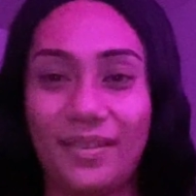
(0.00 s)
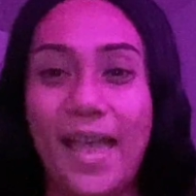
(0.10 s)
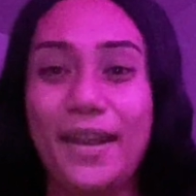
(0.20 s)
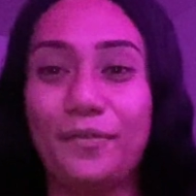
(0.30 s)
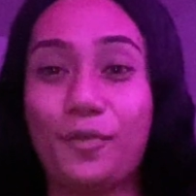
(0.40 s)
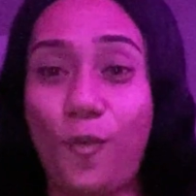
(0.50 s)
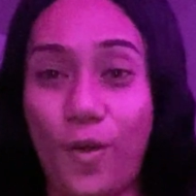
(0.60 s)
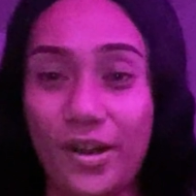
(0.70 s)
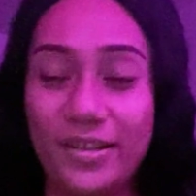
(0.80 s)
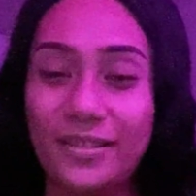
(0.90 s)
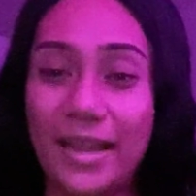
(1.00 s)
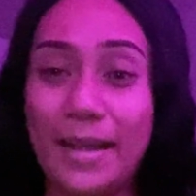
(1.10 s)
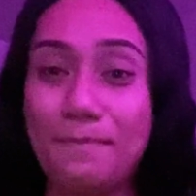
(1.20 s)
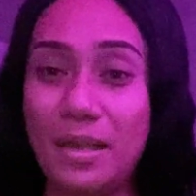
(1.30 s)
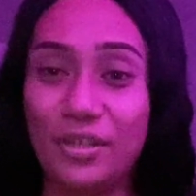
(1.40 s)
and of course like i
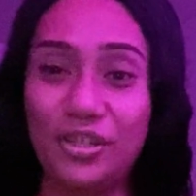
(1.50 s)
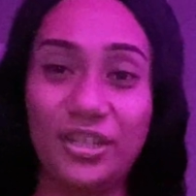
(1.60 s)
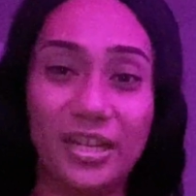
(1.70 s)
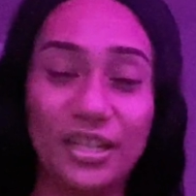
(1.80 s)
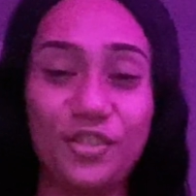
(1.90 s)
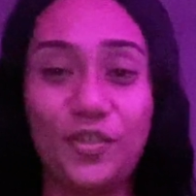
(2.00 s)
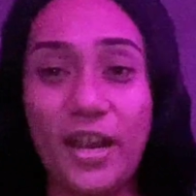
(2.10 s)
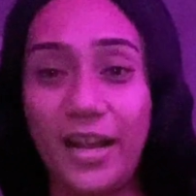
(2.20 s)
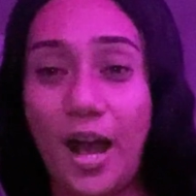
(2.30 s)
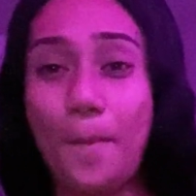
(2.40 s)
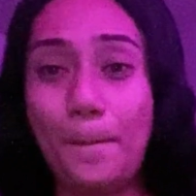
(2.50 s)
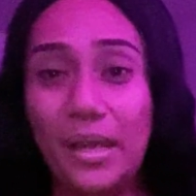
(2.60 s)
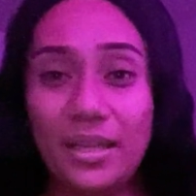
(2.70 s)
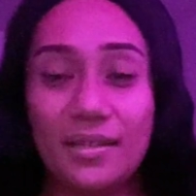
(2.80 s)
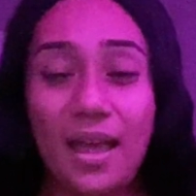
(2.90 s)
mentioned check out
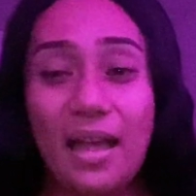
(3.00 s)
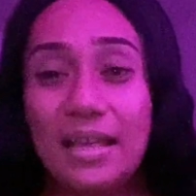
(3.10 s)
miss